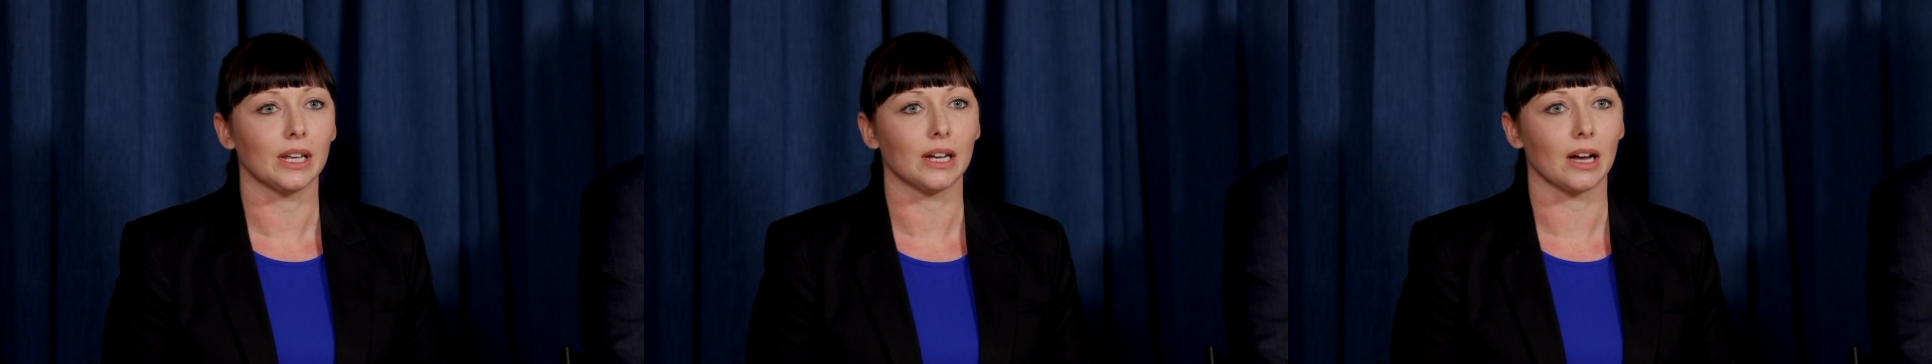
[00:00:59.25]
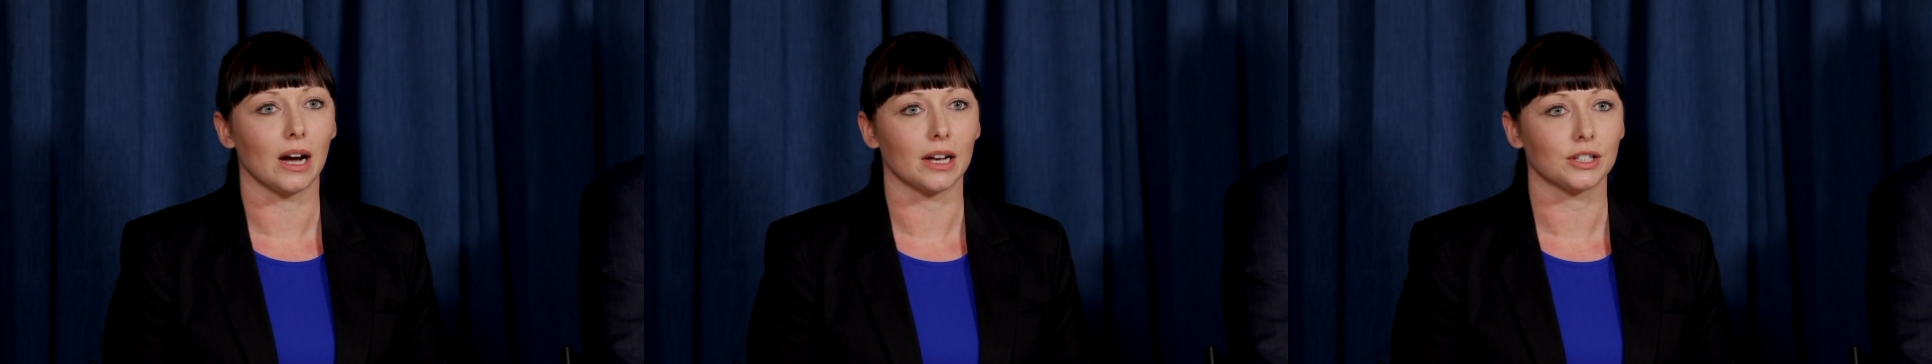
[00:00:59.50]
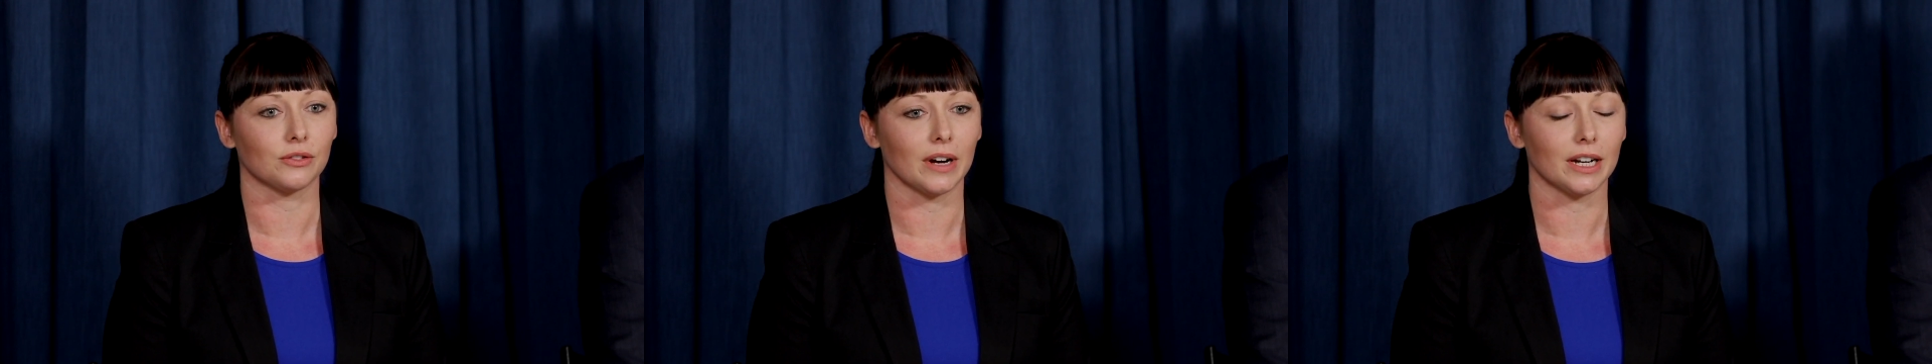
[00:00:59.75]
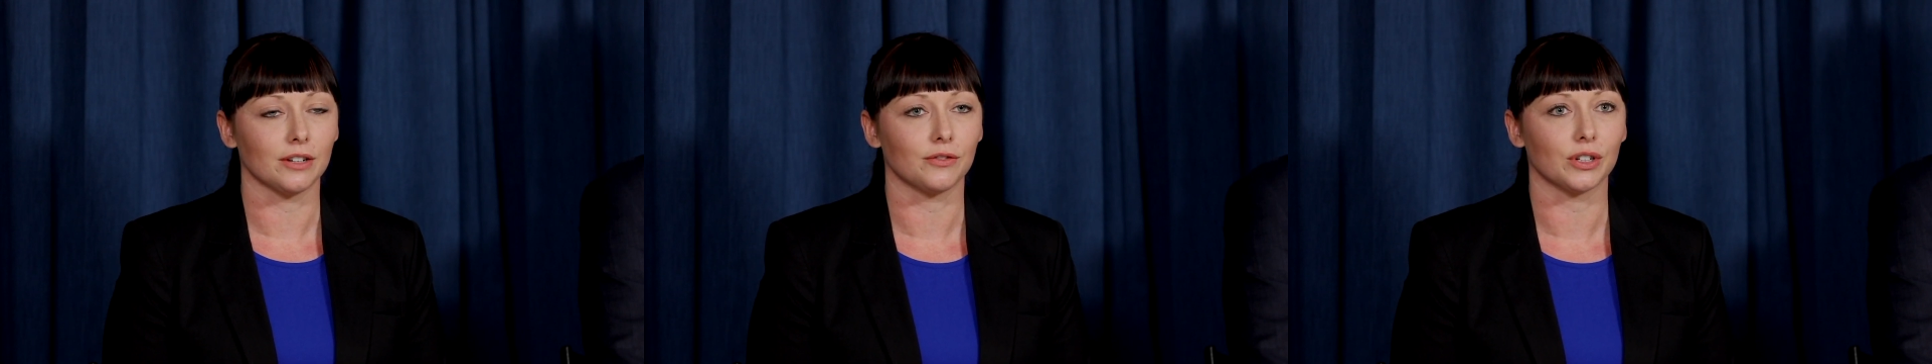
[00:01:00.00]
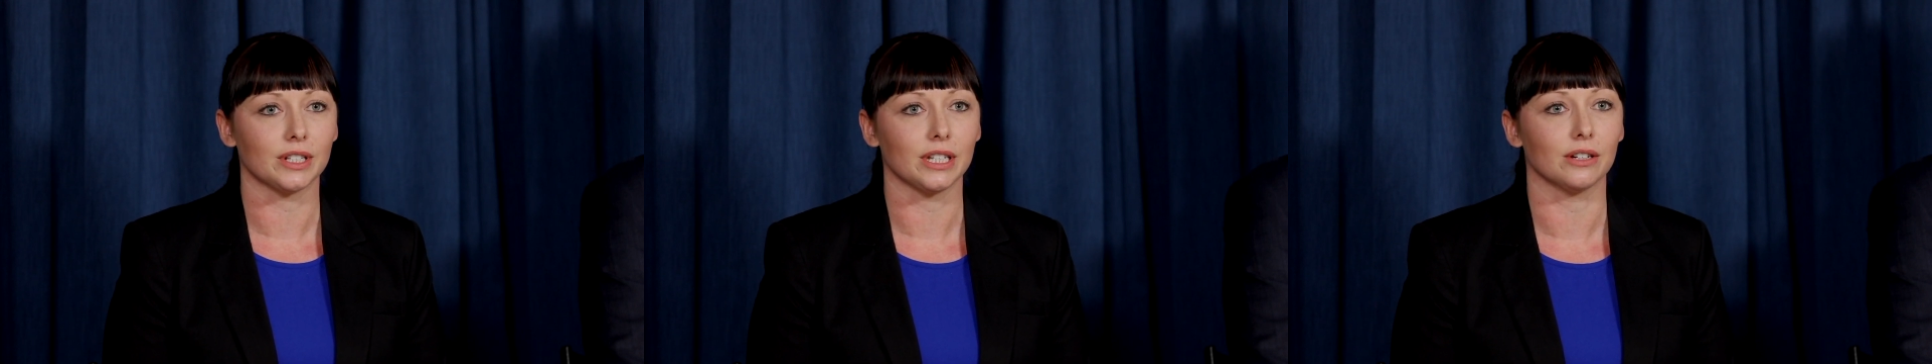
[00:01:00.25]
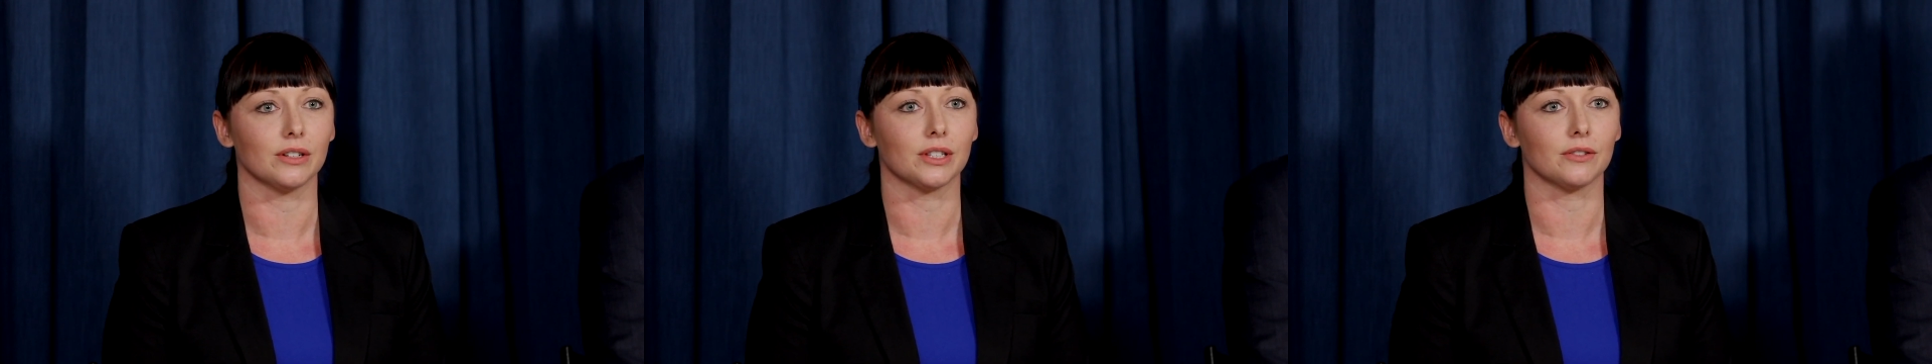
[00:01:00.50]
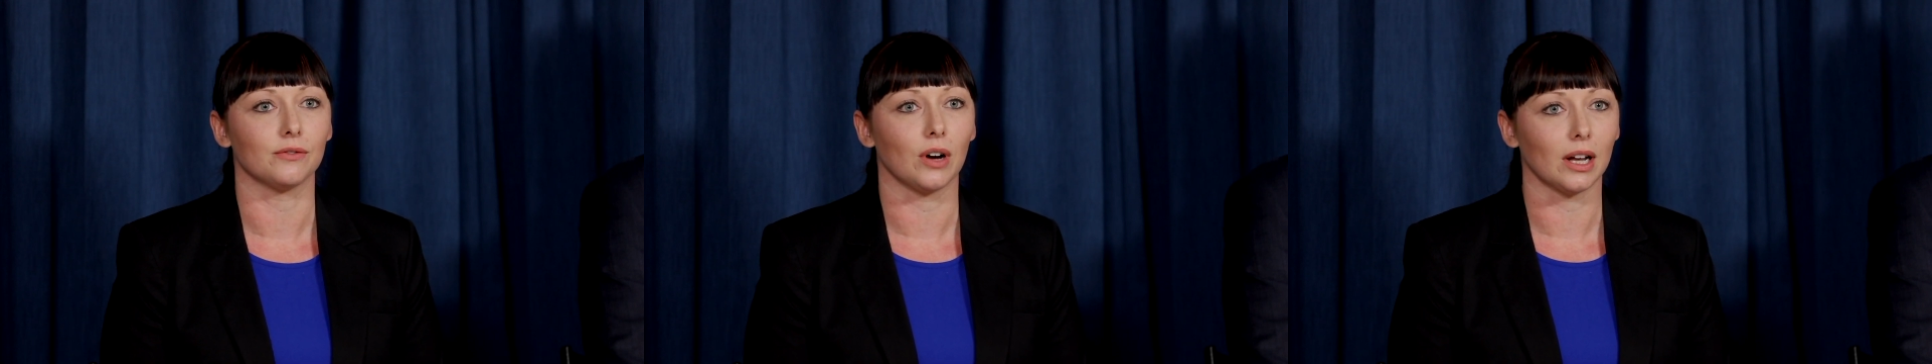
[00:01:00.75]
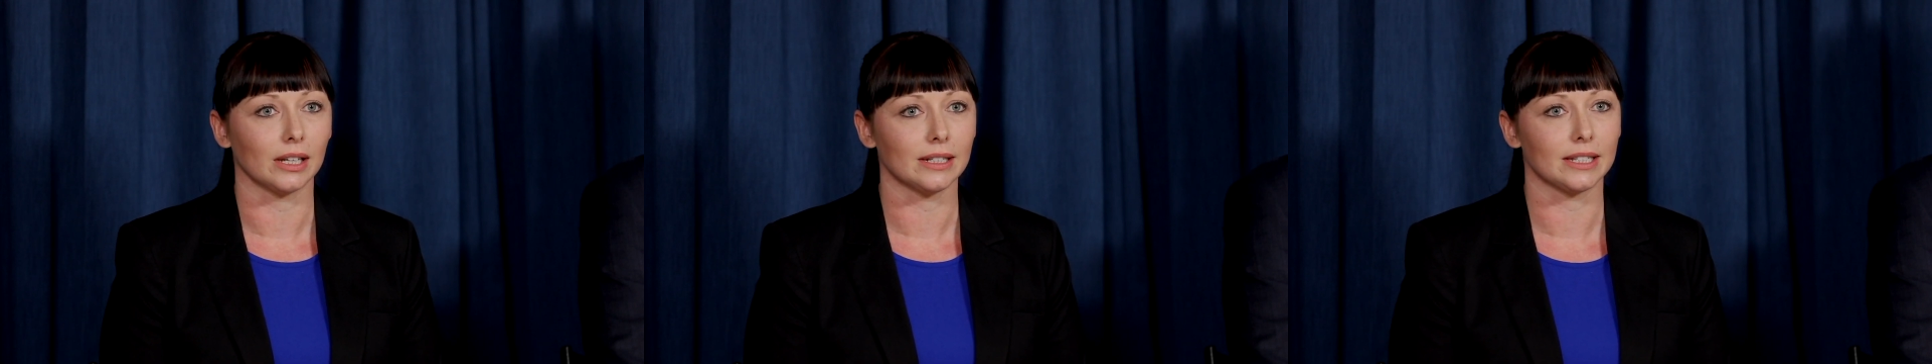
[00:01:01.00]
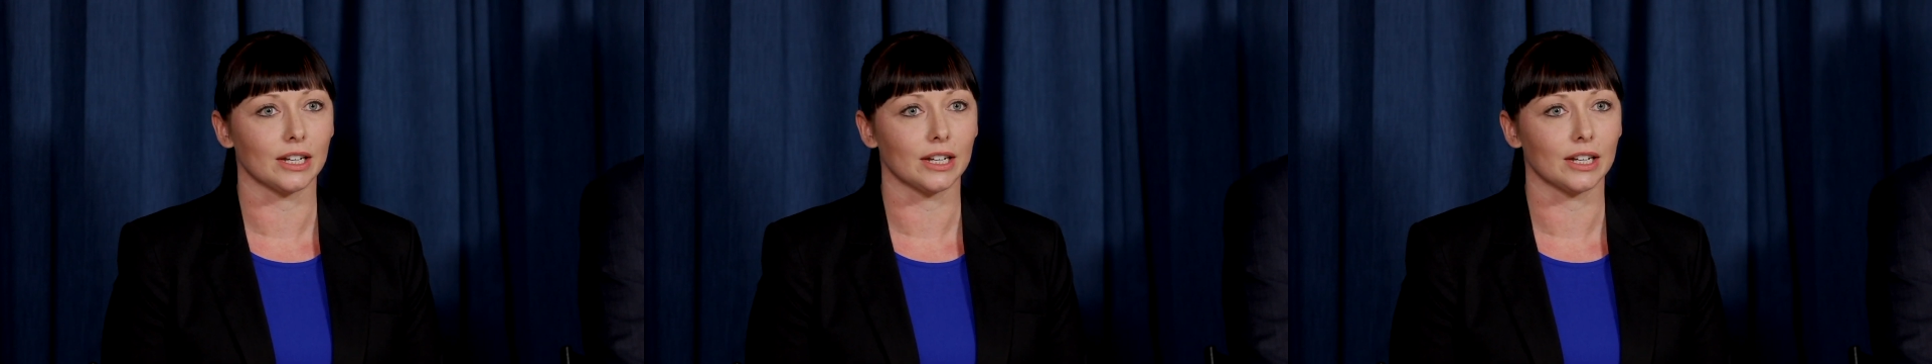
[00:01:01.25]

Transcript: incarcerated for a series of violent